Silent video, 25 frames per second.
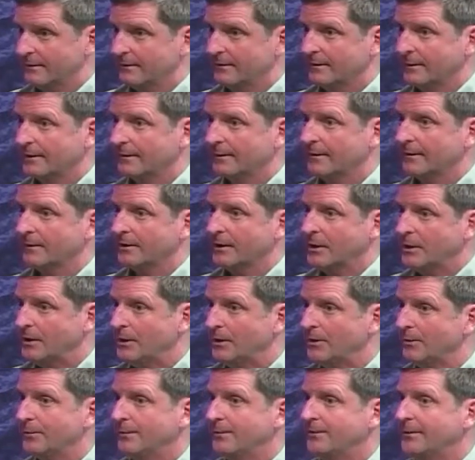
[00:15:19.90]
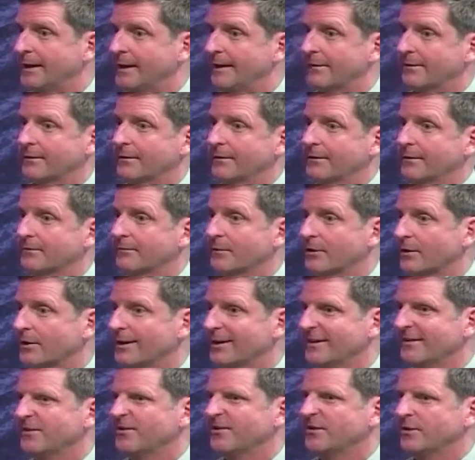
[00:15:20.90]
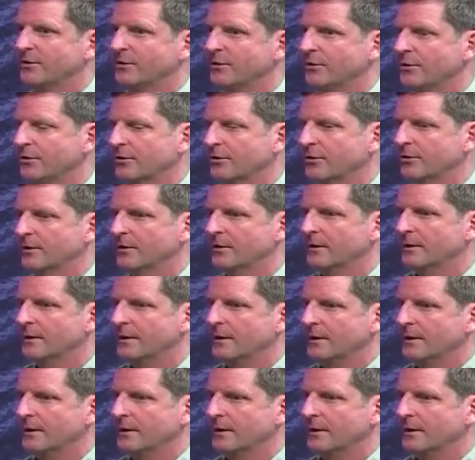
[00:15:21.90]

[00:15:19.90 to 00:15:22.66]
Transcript: Like their home is now going to look very institutional.